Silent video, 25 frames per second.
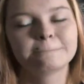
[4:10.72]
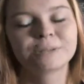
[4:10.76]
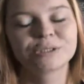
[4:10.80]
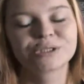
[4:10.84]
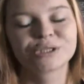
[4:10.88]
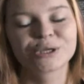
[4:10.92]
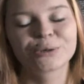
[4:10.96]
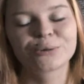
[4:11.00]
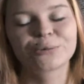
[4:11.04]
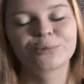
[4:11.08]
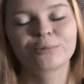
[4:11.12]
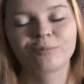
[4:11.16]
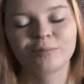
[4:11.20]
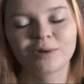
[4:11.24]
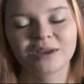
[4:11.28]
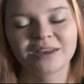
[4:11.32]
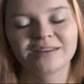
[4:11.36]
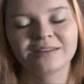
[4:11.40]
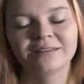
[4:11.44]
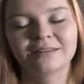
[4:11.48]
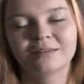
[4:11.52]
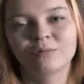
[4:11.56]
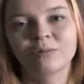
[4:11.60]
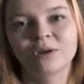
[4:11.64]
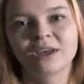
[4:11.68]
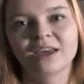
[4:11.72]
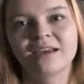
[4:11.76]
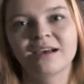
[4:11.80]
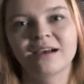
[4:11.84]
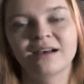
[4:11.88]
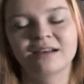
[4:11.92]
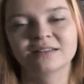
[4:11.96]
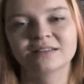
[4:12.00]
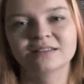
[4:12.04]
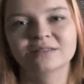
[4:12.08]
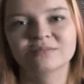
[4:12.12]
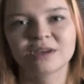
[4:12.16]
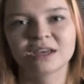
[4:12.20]
So we
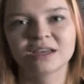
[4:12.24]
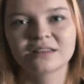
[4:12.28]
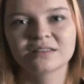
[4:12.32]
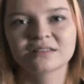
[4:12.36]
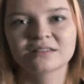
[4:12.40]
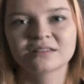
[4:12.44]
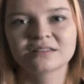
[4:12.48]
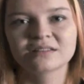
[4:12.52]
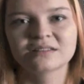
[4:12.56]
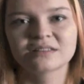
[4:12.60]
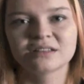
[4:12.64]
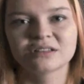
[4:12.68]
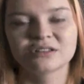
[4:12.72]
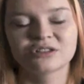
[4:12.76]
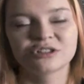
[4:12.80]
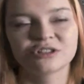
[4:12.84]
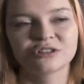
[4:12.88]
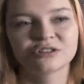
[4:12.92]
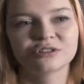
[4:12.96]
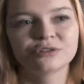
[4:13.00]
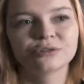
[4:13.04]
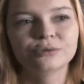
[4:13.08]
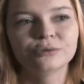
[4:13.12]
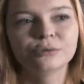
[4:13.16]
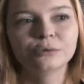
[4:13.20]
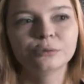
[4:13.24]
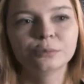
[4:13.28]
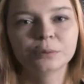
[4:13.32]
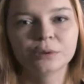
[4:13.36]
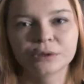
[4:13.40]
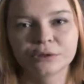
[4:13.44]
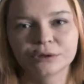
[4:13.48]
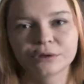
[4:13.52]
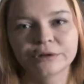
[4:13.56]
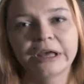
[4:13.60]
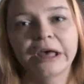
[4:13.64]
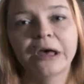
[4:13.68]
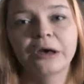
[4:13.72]
had to make the decision to
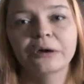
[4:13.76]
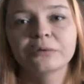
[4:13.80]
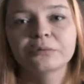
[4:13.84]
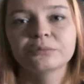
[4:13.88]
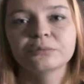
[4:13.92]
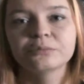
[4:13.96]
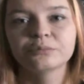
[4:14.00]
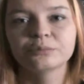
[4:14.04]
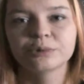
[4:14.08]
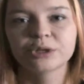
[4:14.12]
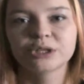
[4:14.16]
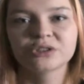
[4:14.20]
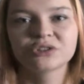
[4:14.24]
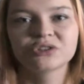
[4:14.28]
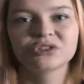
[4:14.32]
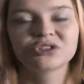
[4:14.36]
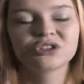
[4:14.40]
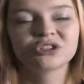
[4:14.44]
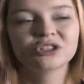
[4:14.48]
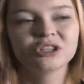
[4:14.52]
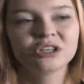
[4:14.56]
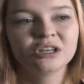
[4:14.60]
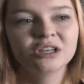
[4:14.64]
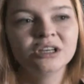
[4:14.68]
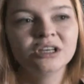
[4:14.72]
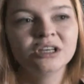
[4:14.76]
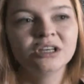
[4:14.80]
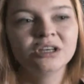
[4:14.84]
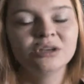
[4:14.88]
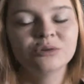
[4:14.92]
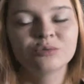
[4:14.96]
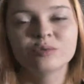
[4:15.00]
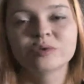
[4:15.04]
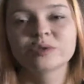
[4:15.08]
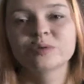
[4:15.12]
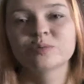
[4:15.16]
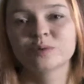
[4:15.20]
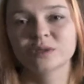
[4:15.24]
put her down, which
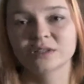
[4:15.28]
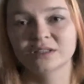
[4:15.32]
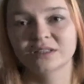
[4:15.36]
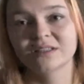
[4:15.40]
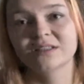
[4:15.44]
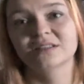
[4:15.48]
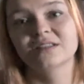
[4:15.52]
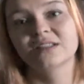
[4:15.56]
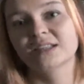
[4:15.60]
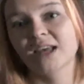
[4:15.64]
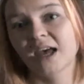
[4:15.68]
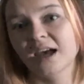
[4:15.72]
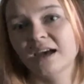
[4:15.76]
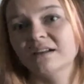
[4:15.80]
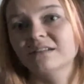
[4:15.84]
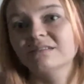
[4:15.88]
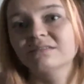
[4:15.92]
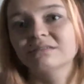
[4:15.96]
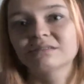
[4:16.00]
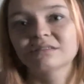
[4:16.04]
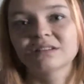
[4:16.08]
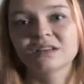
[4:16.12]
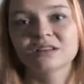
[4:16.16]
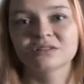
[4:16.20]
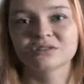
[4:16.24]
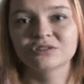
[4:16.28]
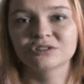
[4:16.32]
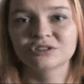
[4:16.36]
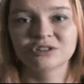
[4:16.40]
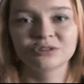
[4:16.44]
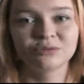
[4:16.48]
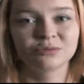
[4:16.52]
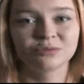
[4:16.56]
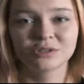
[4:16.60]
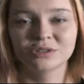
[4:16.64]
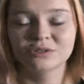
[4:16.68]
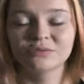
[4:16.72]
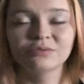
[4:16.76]
was really sad because
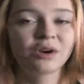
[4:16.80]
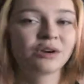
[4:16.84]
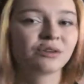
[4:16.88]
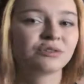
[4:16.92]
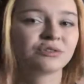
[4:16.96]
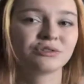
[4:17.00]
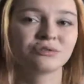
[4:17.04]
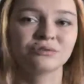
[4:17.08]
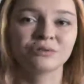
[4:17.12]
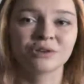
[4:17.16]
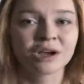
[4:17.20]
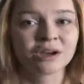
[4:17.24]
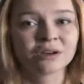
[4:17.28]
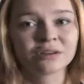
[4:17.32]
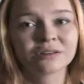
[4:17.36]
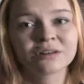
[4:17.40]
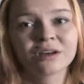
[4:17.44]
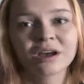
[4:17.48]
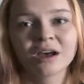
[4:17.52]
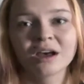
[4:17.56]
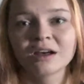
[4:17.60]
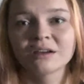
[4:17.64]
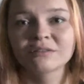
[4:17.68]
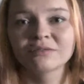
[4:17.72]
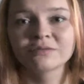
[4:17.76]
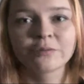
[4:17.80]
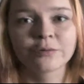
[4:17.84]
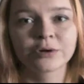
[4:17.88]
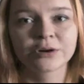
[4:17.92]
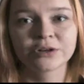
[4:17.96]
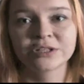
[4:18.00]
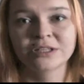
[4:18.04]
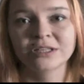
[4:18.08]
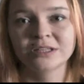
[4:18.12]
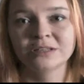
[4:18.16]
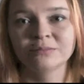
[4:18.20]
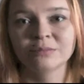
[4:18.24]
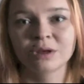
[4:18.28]
she was far too young,
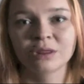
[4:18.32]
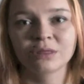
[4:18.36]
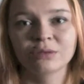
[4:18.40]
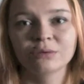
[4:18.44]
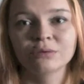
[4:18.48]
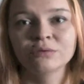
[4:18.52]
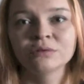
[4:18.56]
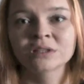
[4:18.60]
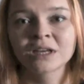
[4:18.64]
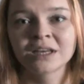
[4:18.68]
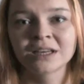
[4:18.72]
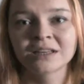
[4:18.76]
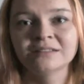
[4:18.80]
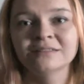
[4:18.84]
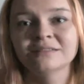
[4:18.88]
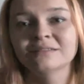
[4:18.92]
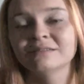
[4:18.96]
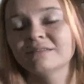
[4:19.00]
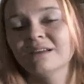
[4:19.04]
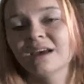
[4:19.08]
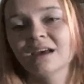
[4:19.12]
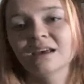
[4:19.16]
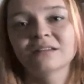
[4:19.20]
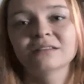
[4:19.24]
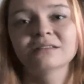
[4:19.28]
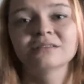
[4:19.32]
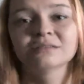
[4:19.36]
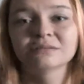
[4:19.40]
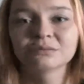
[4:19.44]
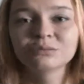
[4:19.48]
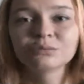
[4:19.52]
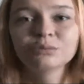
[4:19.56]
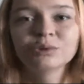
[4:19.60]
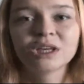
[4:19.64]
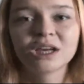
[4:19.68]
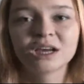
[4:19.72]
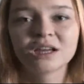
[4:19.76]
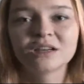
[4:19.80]
14-month-old kitten, and
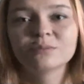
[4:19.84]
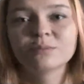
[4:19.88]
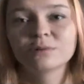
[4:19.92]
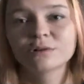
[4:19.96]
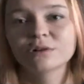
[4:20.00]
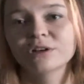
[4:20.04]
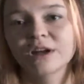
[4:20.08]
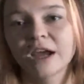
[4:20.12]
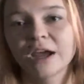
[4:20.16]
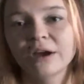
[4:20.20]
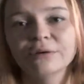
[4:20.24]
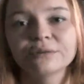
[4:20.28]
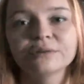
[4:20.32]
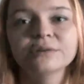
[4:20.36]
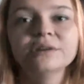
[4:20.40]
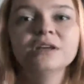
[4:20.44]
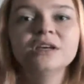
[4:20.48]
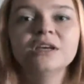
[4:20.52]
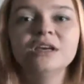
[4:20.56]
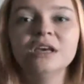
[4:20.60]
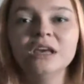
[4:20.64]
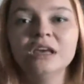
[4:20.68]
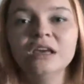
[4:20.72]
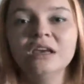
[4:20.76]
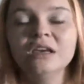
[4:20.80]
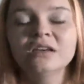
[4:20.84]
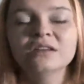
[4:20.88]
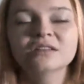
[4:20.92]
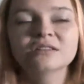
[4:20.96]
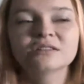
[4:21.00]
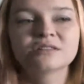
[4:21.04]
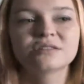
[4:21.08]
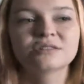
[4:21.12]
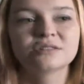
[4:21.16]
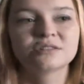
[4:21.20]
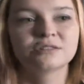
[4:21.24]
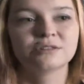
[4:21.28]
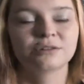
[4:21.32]
we had to put her down.
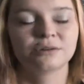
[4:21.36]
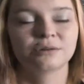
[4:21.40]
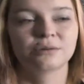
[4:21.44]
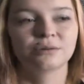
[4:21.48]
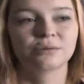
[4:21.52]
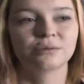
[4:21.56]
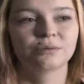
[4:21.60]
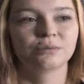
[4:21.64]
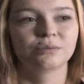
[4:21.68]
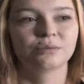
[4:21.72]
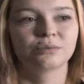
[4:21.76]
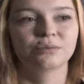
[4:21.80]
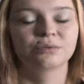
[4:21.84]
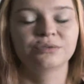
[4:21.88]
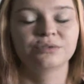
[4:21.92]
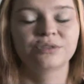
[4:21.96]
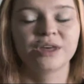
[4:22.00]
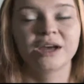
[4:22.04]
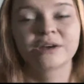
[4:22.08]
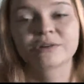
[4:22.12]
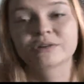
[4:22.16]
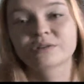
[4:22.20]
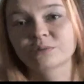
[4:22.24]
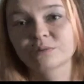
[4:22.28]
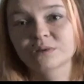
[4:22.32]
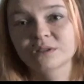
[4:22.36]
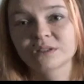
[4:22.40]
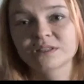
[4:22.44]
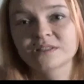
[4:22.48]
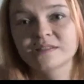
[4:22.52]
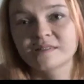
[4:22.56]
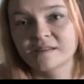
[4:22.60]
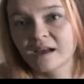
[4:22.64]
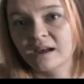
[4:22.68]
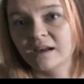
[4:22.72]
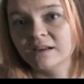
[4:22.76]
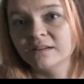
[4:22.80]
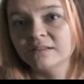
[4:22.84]
So that was
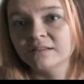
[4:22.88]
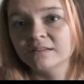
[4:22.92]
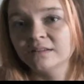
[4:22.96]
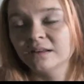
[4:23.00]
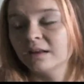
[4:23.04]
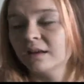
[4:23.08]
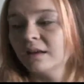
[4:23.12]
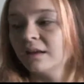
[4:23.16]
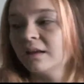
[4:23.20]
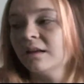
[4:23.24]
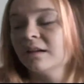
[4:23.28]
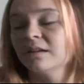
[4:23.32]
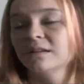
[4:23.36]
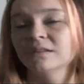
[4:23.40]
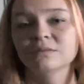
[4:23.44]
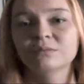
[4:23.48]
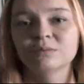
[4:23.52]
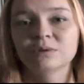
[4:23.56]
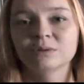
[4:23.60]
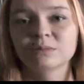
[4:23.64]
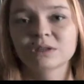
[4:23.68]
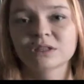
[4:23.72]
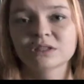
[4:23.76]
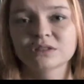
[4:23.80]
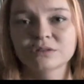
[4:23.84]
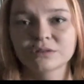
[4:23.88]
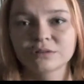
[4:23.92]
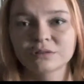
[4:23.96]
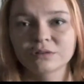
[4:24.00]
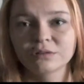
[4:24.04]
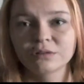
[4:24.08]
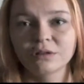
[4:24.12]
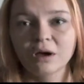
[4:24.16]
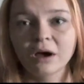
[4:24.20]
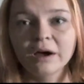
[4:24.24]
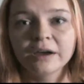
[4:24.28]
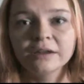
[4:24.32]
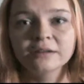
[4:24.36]
really sad, and we miss her
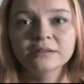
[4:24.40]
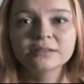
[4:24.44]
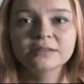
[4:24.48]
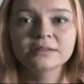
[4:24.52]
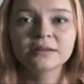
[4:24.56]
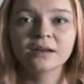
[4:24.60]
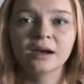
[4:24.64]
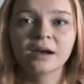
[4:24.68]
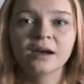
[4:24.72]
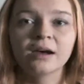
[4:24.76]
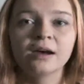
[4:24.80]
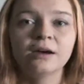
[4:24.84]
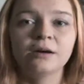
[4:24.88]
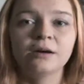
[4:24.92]
a lot.